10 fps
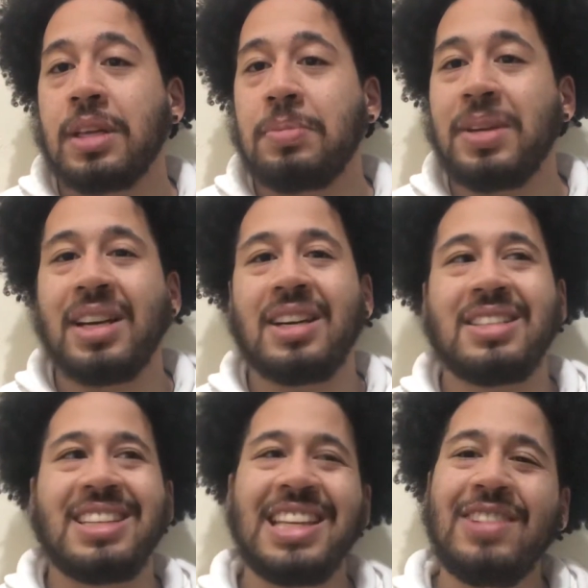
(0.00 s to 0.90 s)

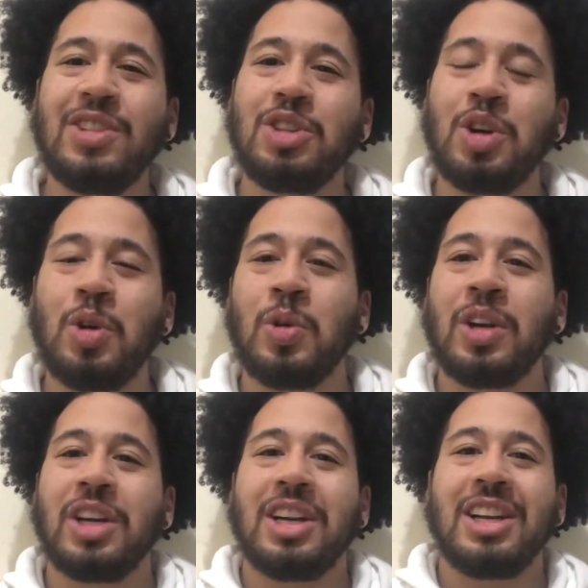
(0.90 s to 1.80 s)
Because even though
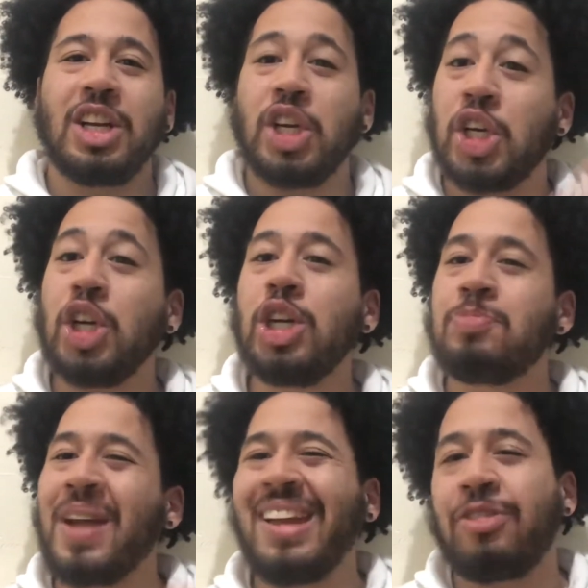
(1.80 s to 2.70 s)
good
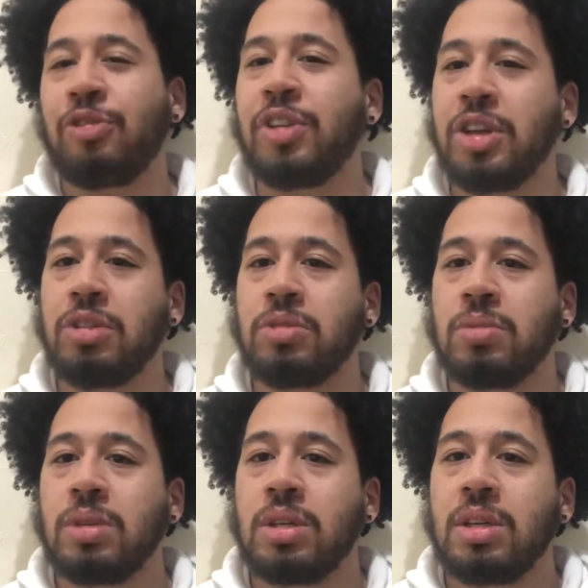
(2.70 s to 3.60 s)
may
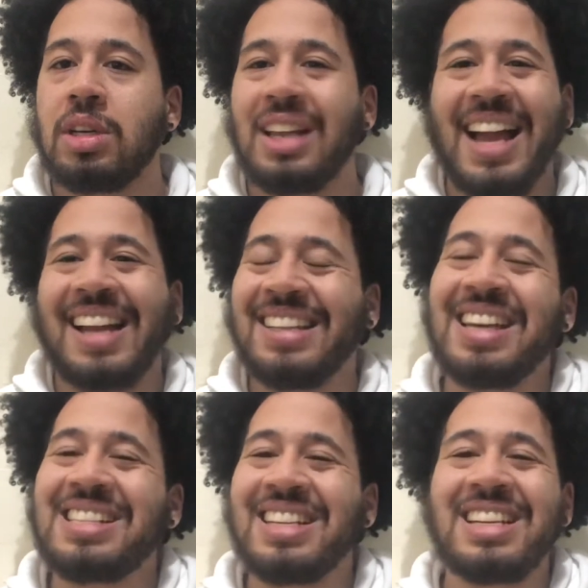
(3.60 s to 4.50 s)
feel like it
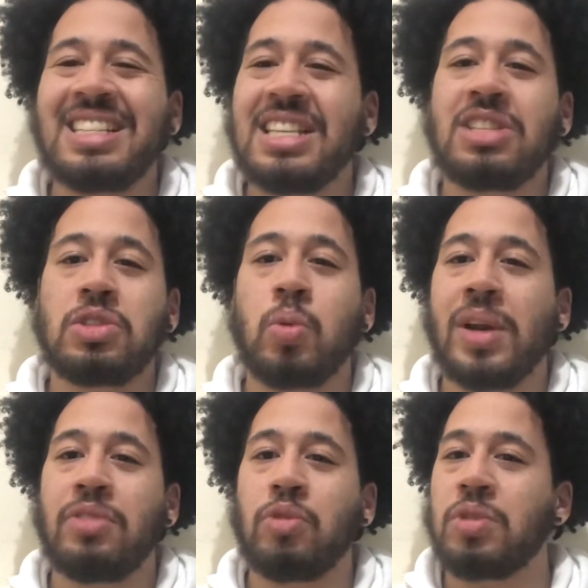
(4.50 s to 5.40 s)
doesn't exist
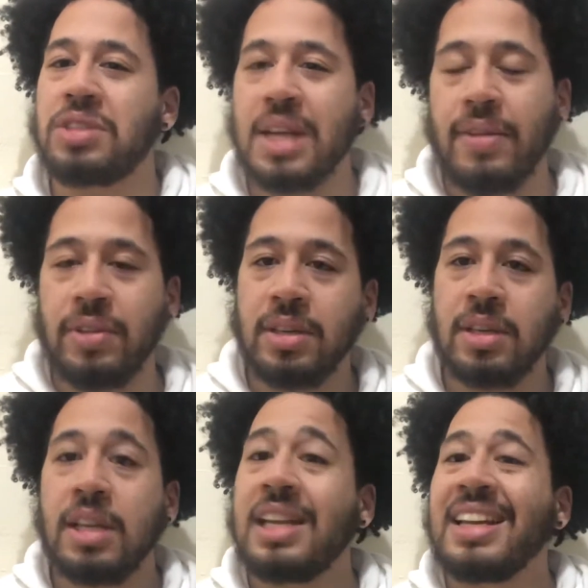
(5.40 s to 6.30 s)
24 7,
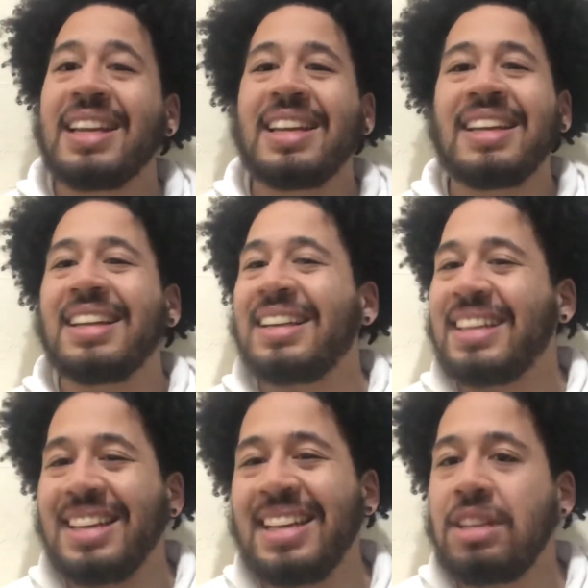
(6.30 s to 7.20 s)

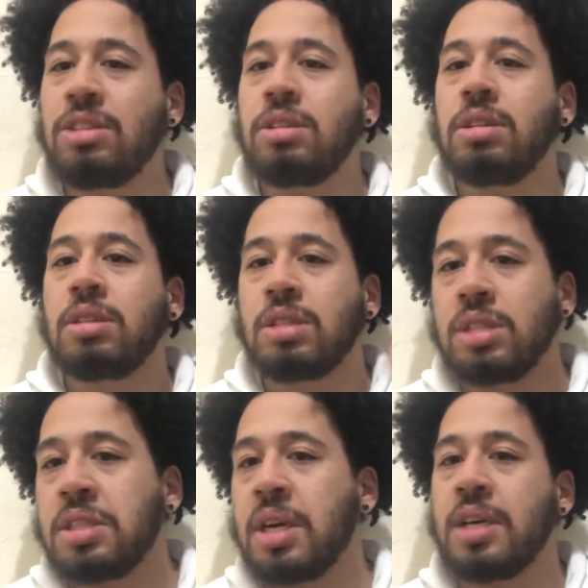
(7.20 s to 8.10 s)
neither
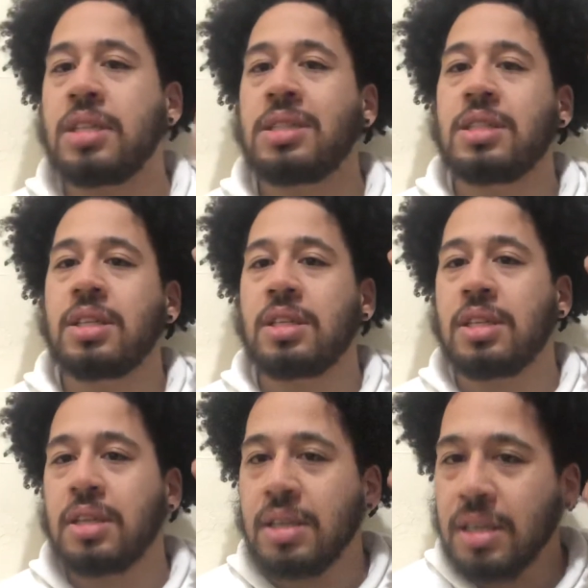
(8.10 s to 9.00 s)
does
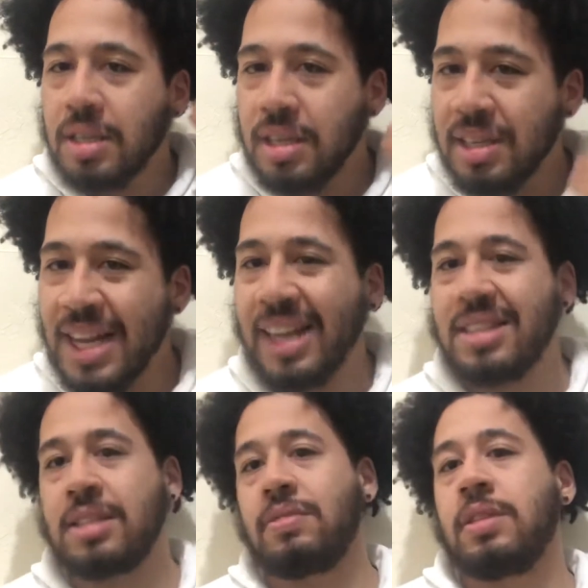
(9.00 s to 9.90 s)

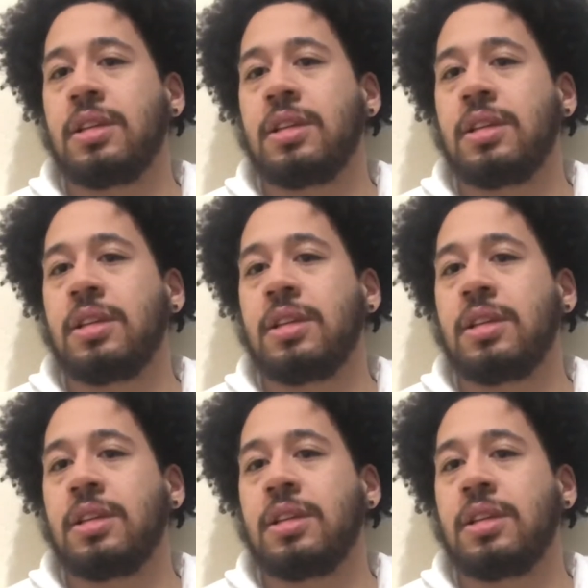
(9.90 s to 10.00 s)
negativity.